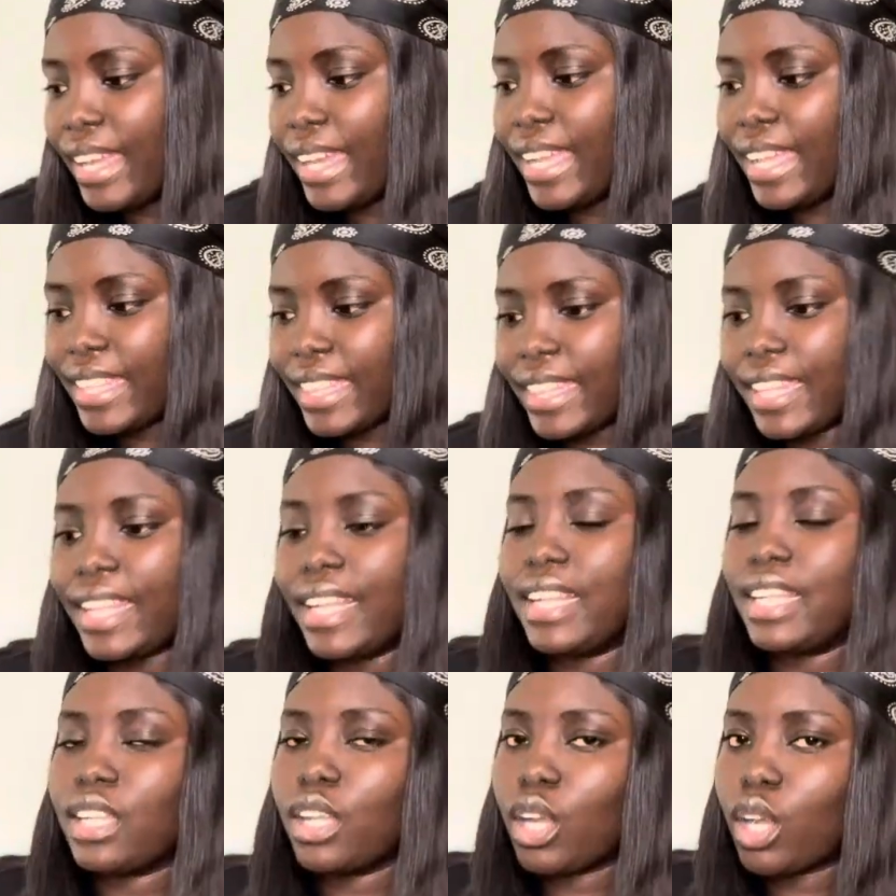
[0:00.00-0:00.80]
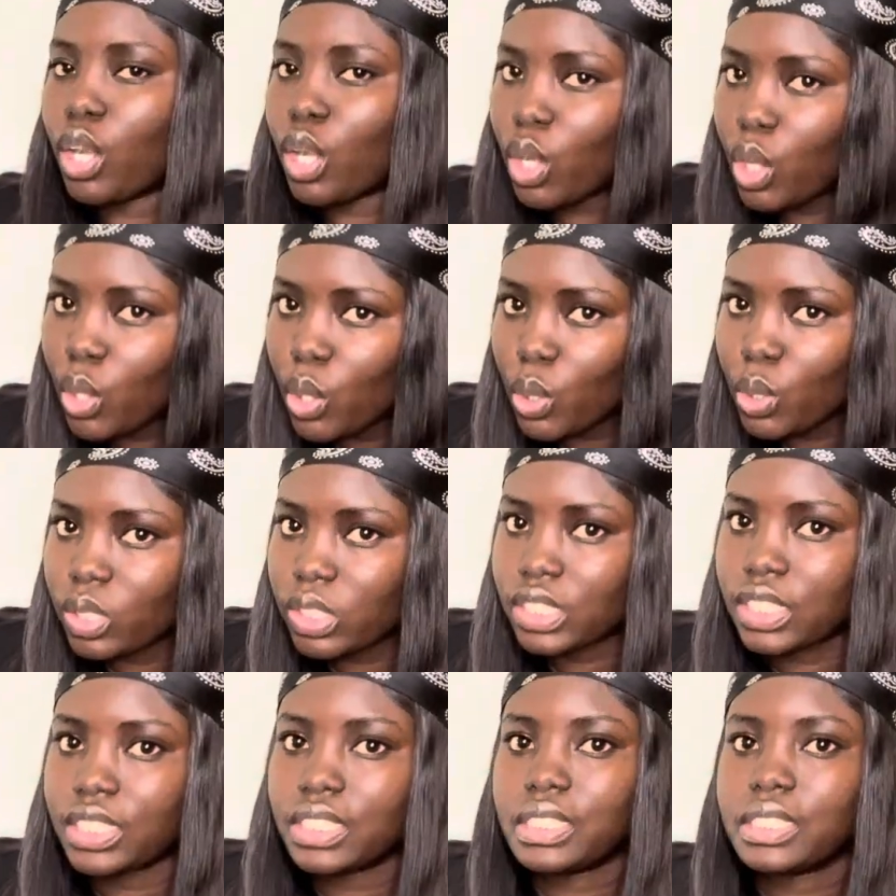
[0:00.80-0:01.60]
and then
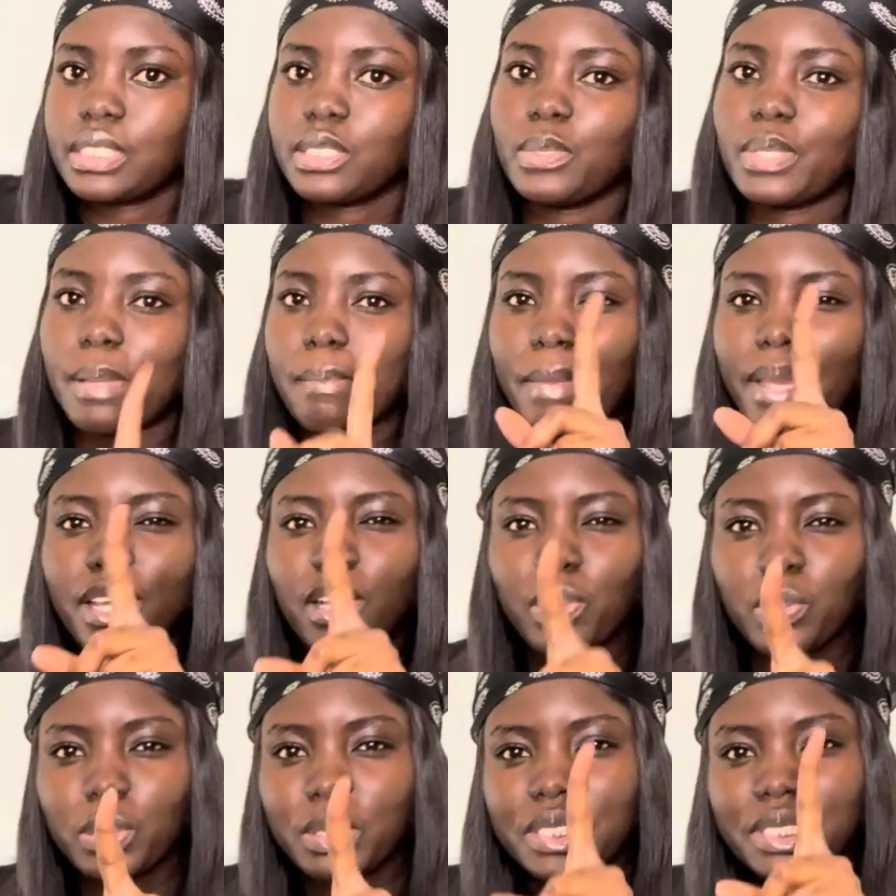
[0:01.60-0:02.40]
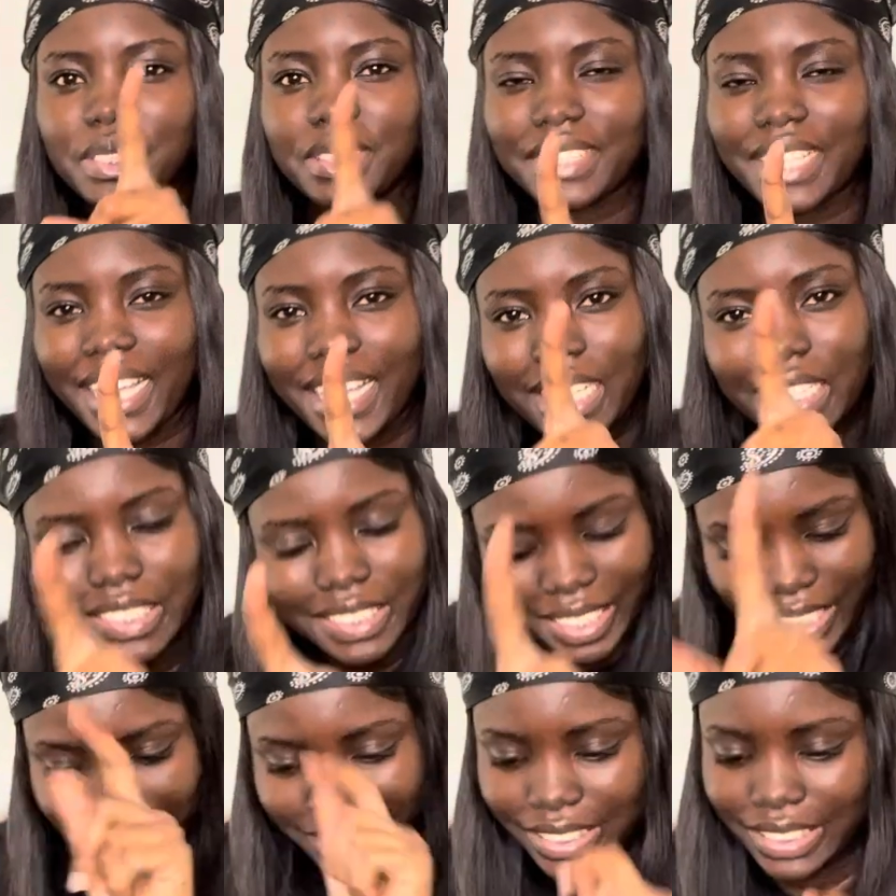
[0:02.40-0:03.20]
close it so that my clothes don't get
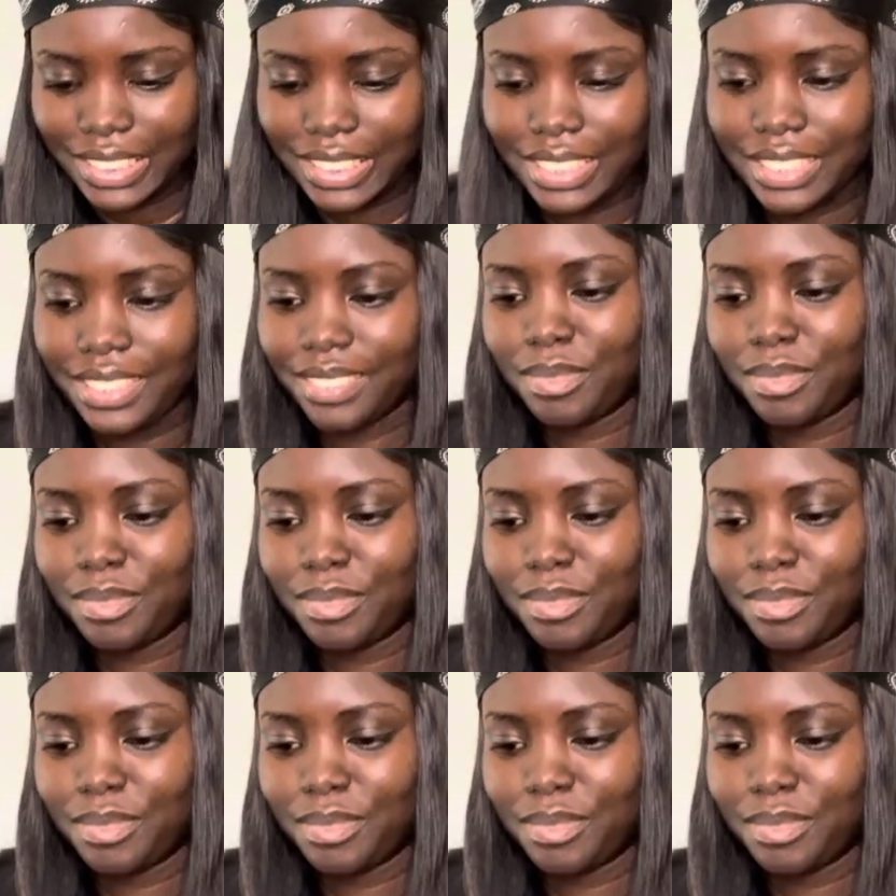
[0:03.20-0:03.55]
dirty.